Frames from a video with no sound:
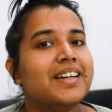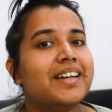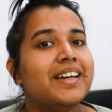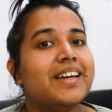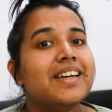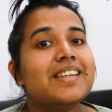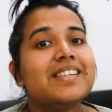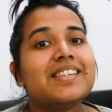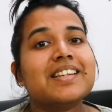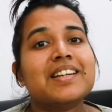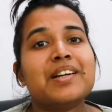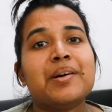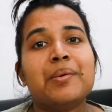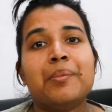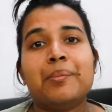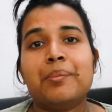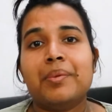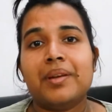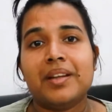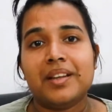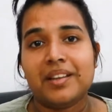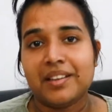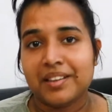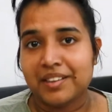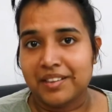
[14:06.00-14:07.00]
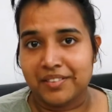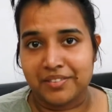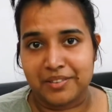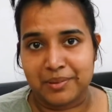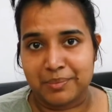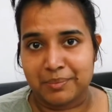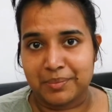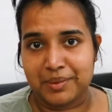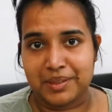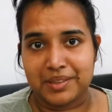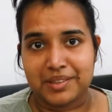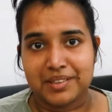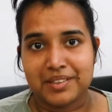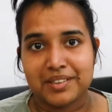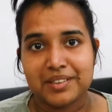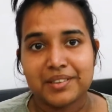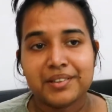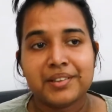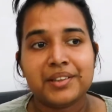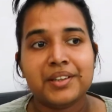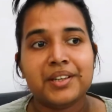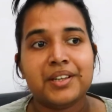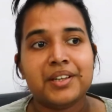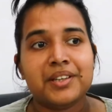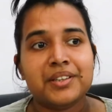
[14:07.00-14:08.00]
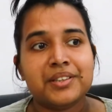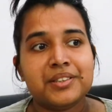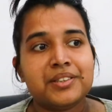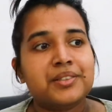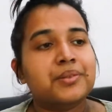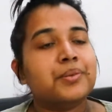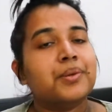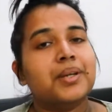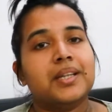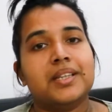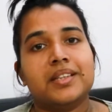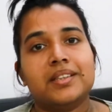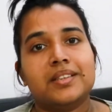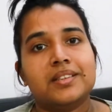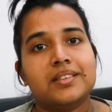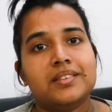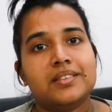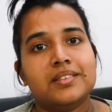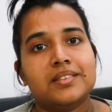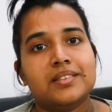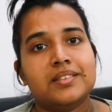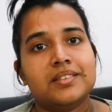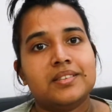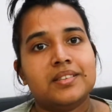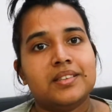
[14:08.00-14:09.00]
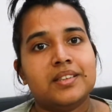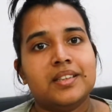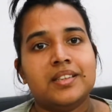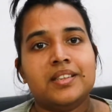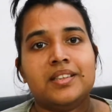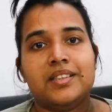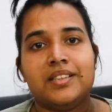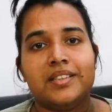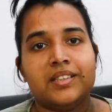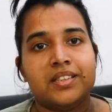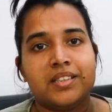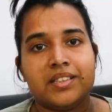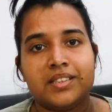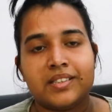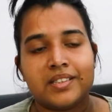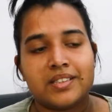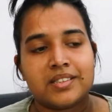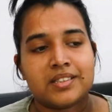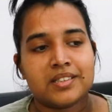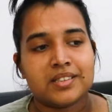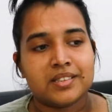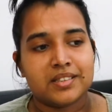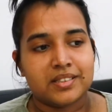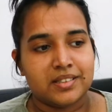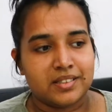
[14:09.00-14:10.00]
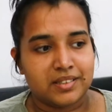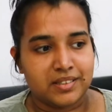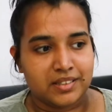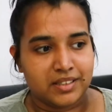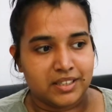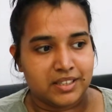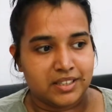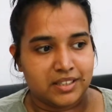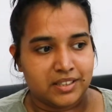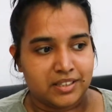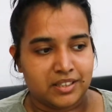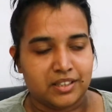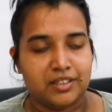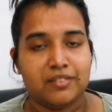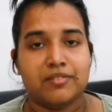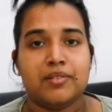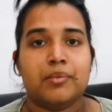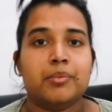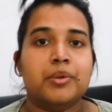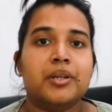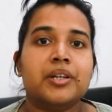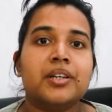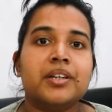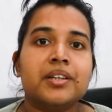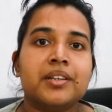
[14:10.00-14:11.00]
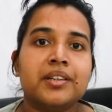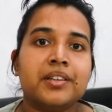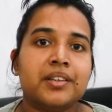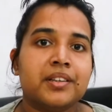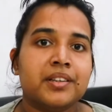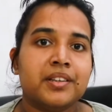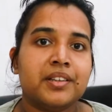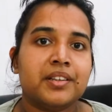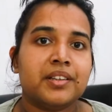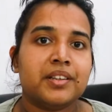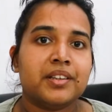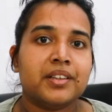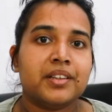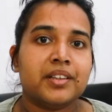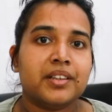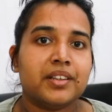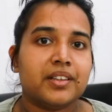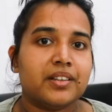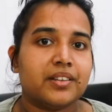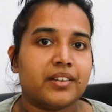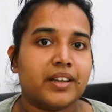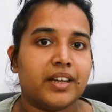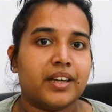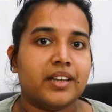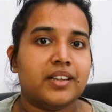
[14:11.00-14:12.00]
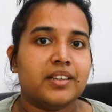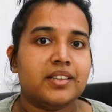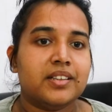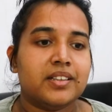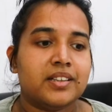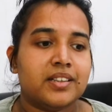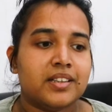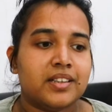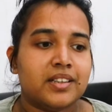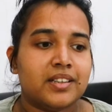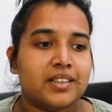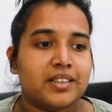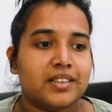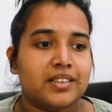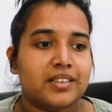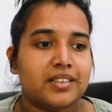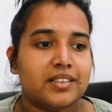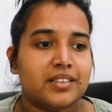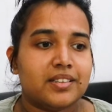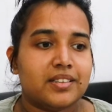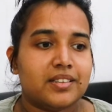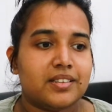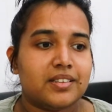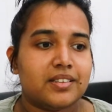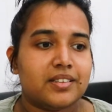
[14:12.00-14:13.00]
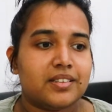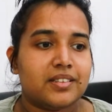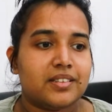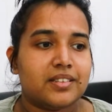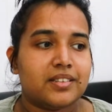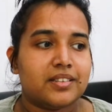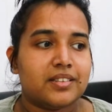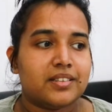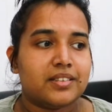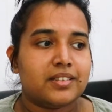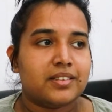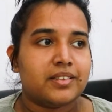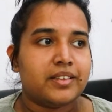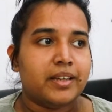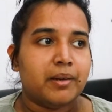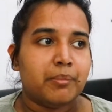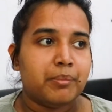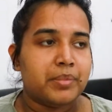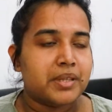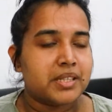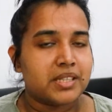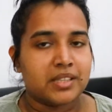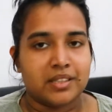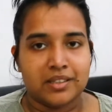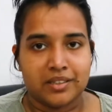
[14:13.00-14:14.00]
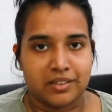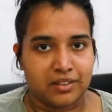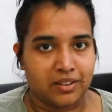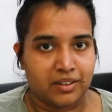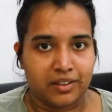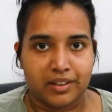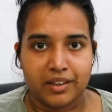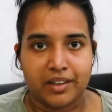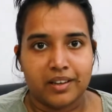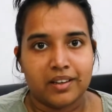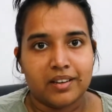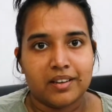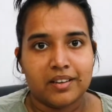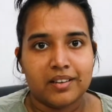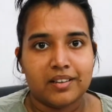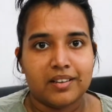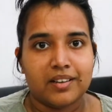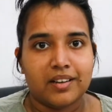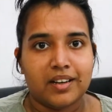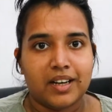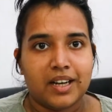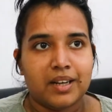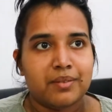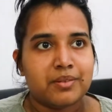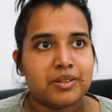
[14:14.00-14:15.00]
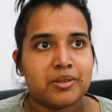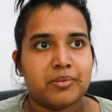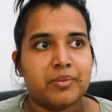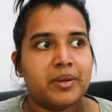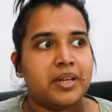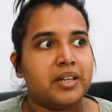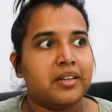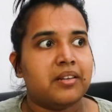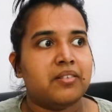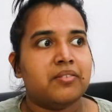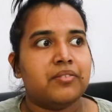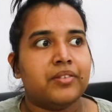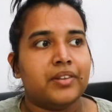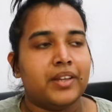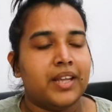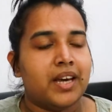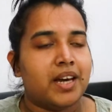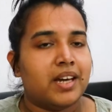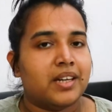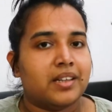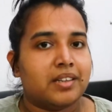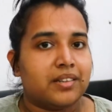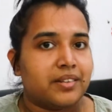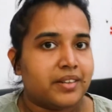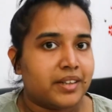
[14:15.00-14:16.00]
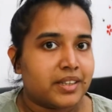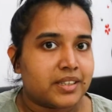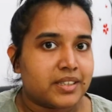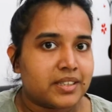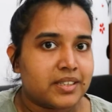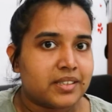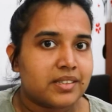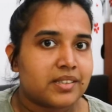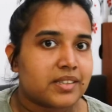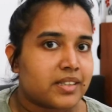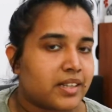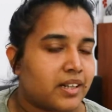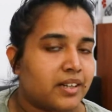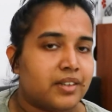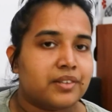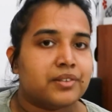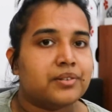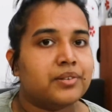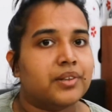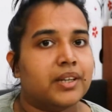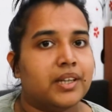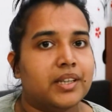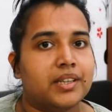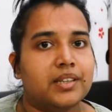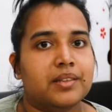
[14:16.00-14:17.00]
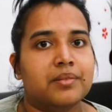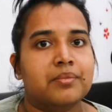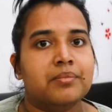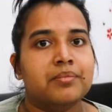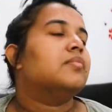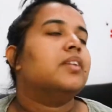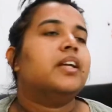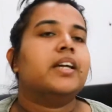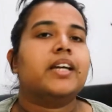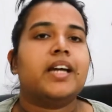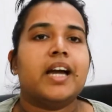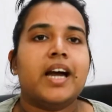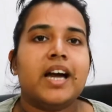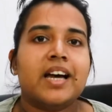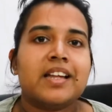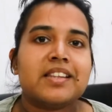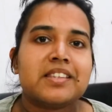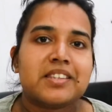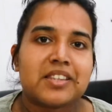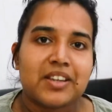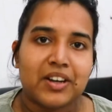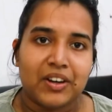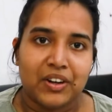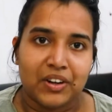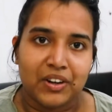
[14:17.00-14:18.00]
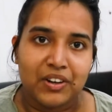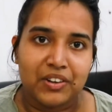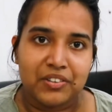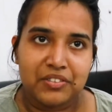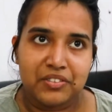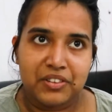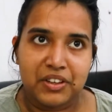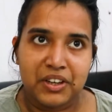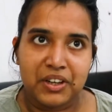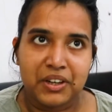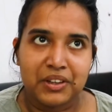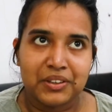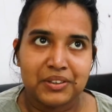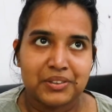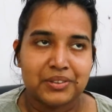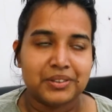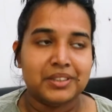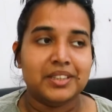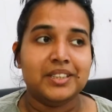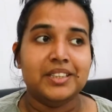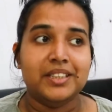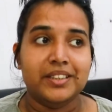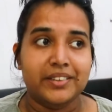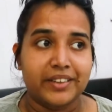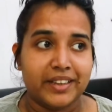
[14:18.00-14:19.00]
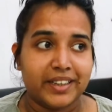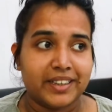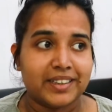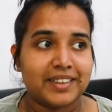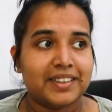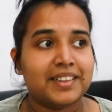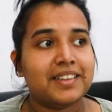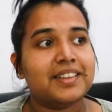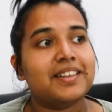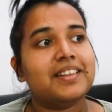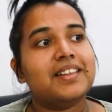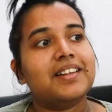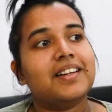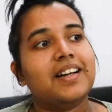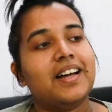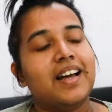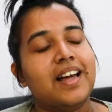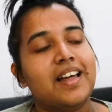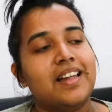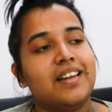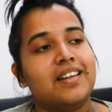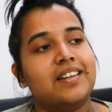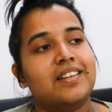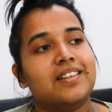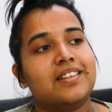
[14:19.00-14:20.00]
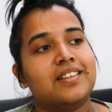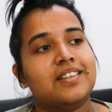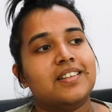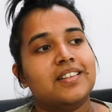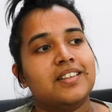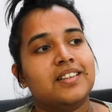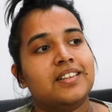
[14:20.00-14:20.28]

is a completely different person to what this shit of a book. Okay, that person is not here. I was waiting for their interactions and I don't get them. Like, hats off to the director and